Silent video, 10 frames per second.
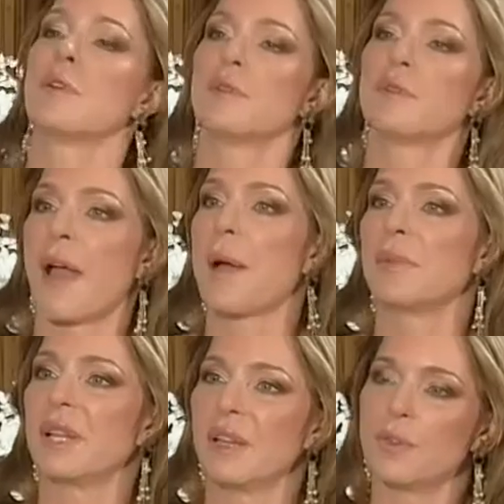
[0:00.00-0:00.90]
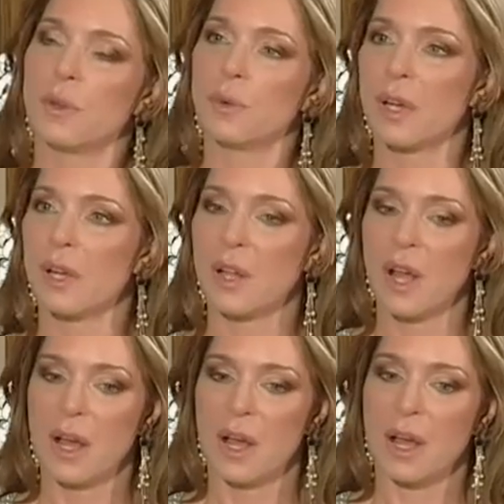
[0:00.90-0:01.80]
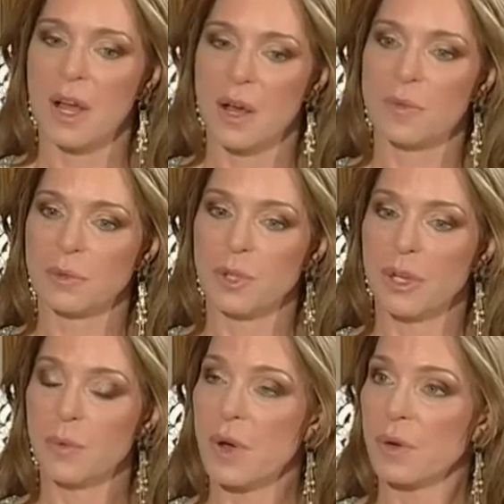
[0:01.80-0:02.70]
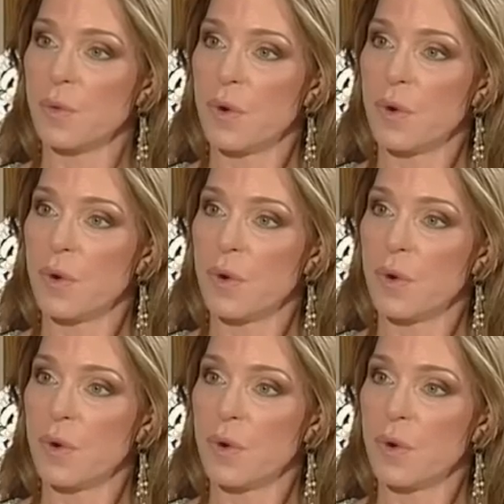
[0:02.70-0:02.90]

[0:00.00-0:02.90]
family, if you will, look at what